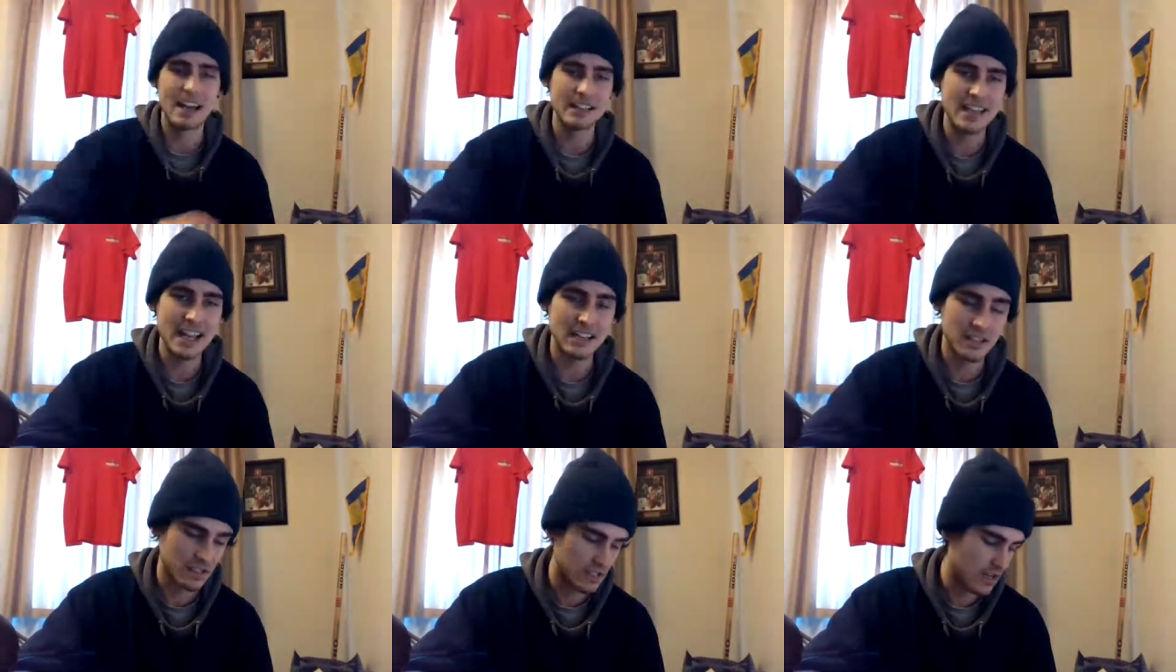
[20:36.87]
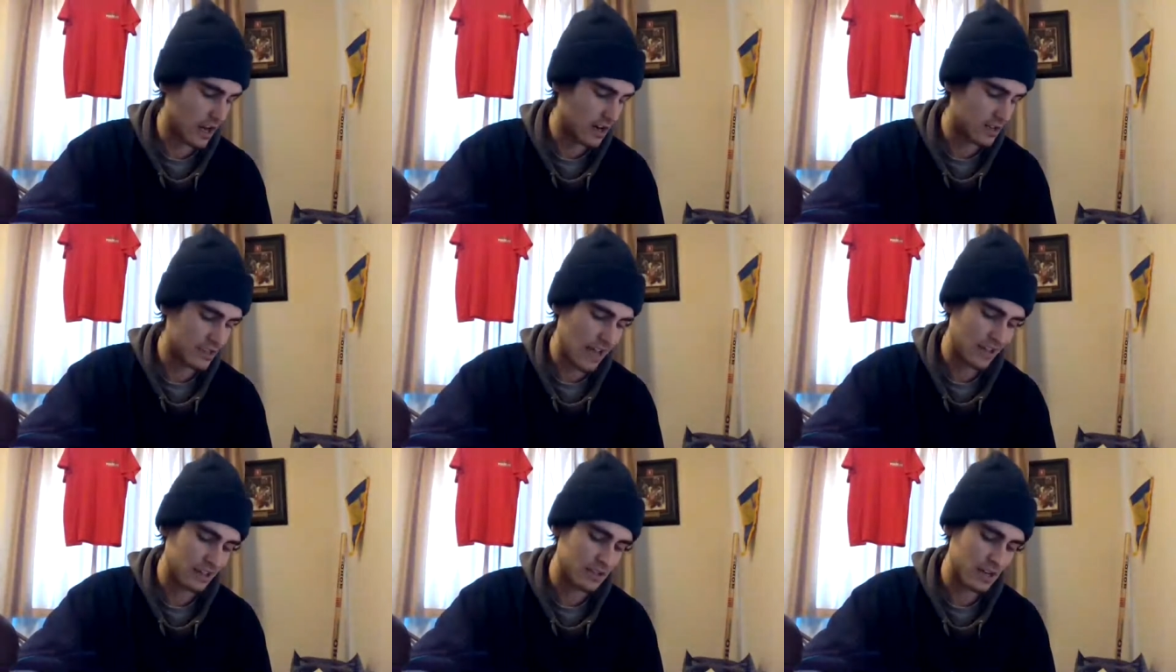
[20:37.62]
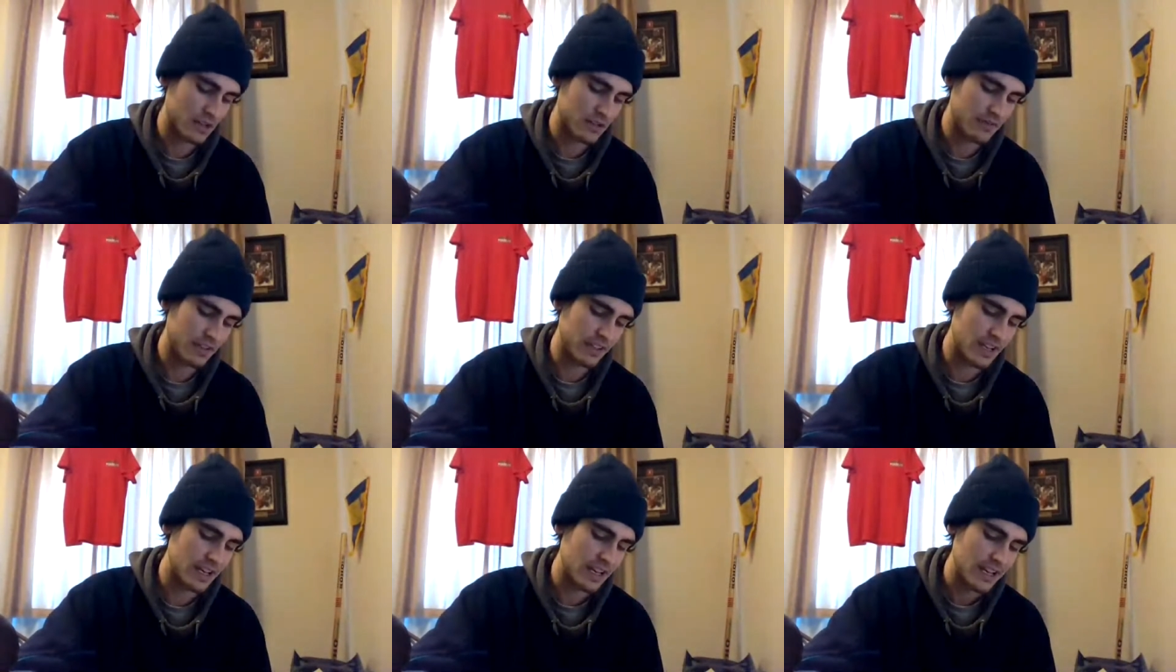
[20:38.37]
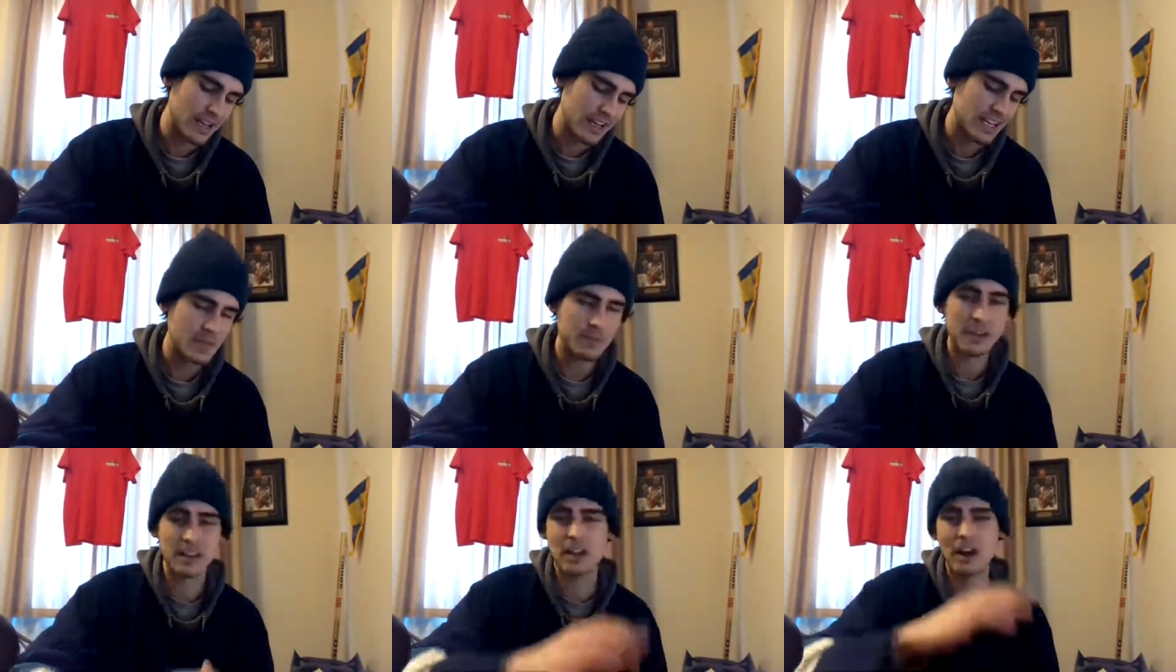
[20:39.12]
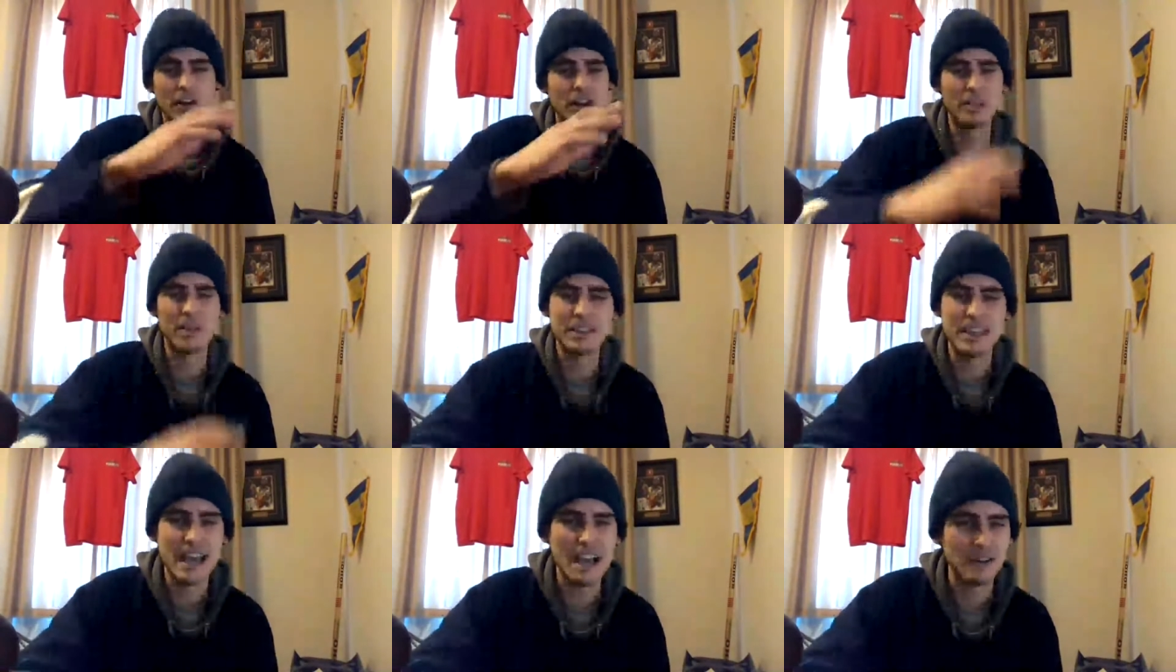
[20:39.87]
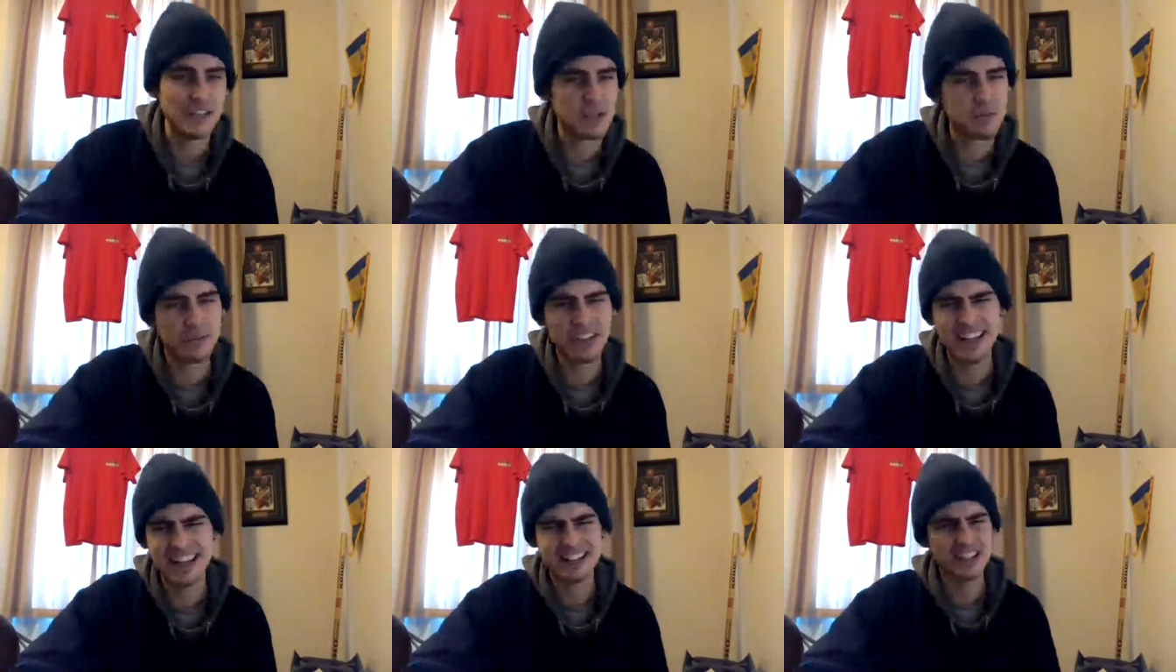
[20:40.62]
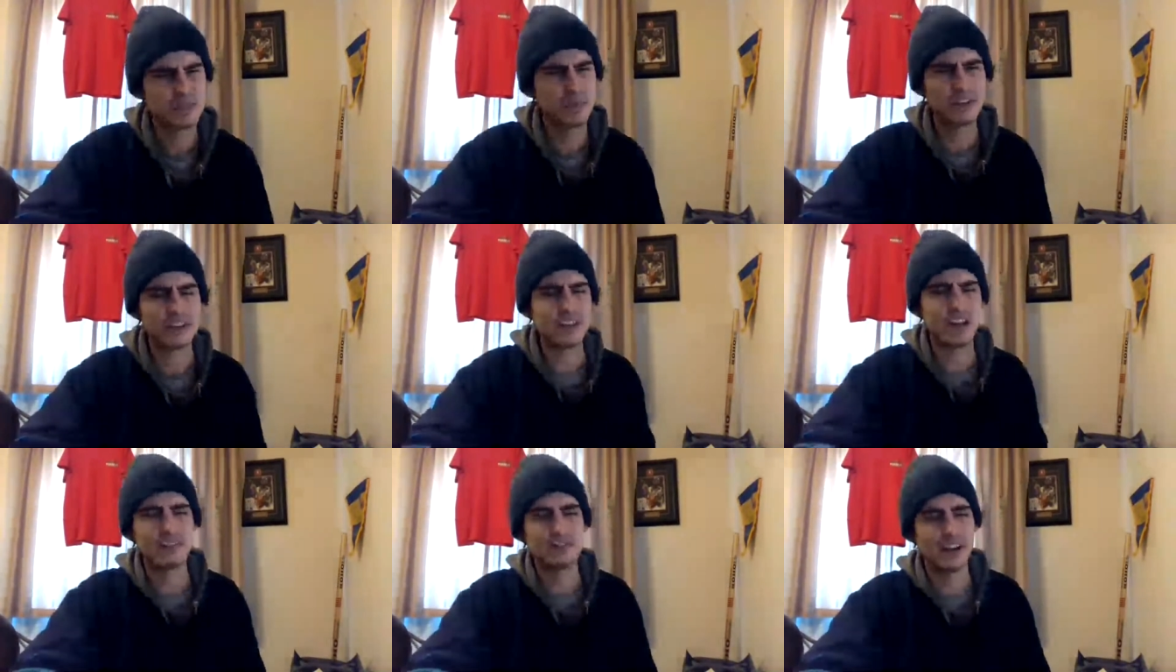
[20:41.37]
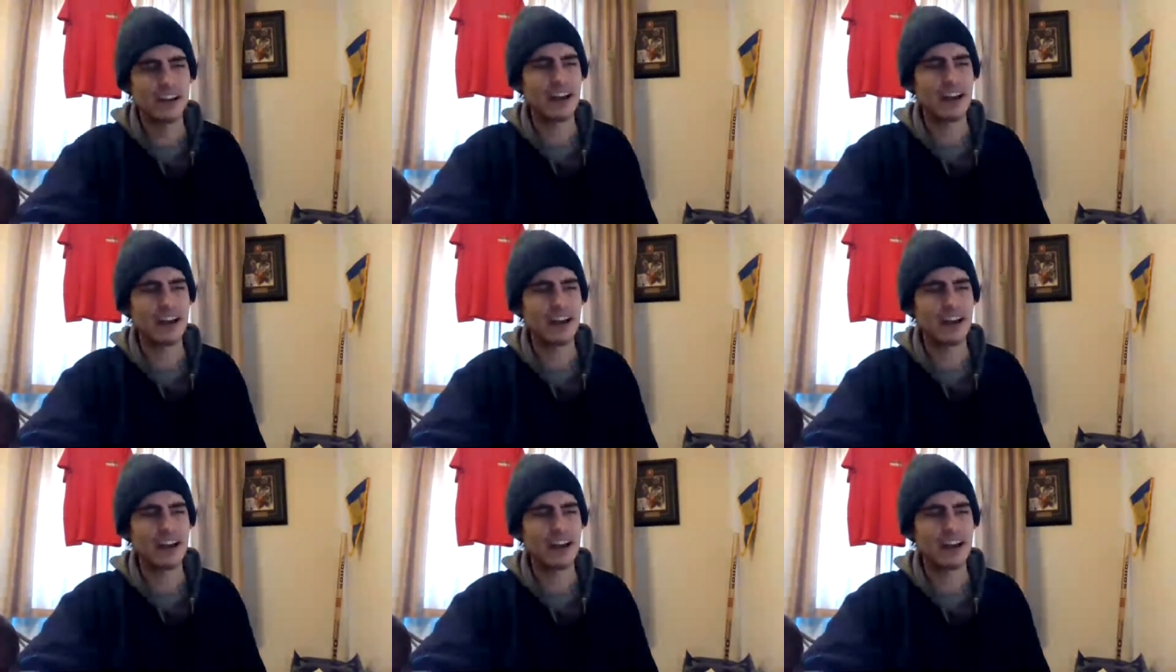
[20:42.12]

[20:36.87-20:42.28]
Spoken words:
Texas Stars, Dallas Stars affiliate. He's been called up and down. It's just been a tough.